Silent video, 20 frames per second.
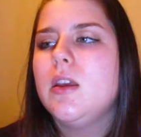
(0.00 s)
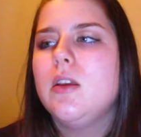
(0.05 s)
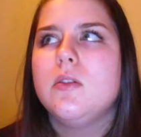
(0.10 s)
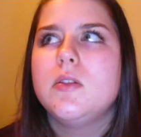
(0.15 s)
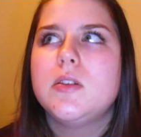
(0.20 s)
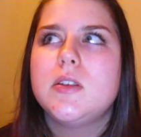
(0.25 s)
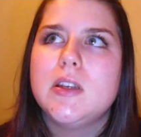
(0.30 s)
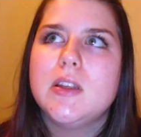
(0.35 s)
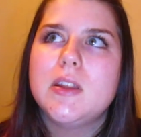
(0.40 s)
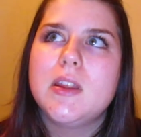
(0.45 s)
you
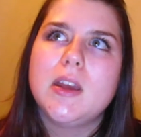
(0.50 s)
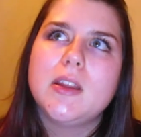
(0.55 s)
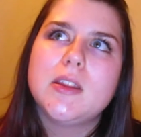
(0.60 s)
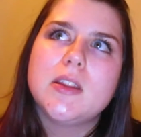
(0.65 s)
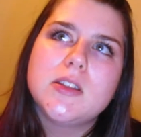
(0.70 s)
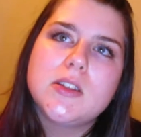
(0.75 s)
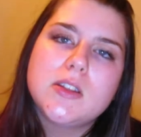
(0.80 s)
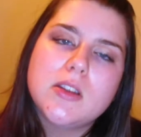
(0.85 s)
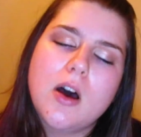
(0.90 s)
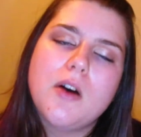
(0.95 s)
see like
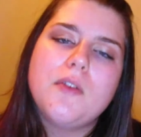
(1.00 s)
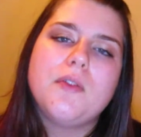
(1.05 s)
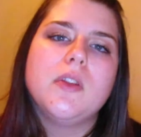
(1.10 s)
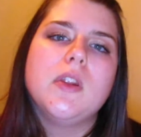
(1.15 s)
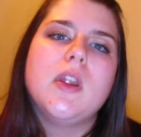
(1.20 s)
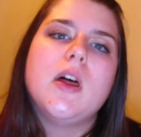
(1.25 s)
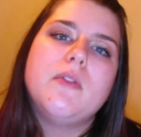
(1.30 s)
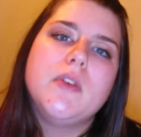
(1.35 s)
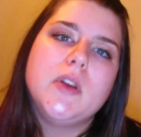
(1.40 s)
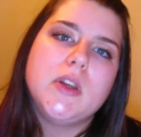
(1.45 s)
the
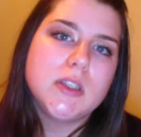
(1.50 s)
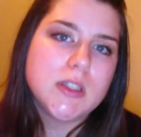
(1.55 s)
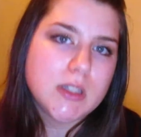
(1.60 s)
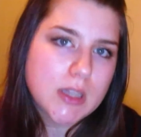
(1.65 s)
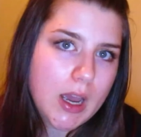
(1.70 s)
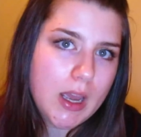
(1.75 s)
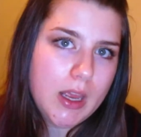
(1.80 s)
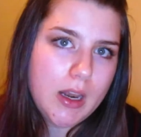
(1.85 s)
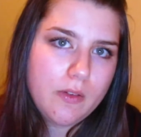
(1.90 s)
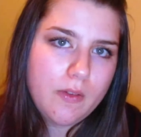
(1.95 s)
soft, loving
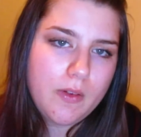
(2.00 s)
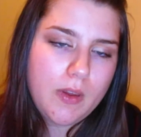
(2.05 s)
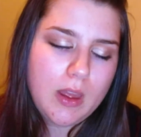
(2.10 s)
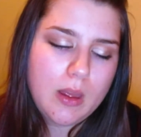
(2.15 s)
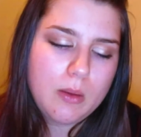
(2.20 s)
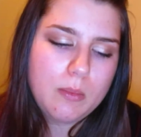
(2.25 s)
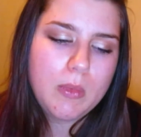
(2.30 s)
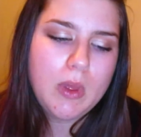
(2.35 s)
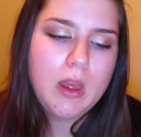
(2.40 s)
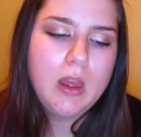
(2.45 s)
side of him.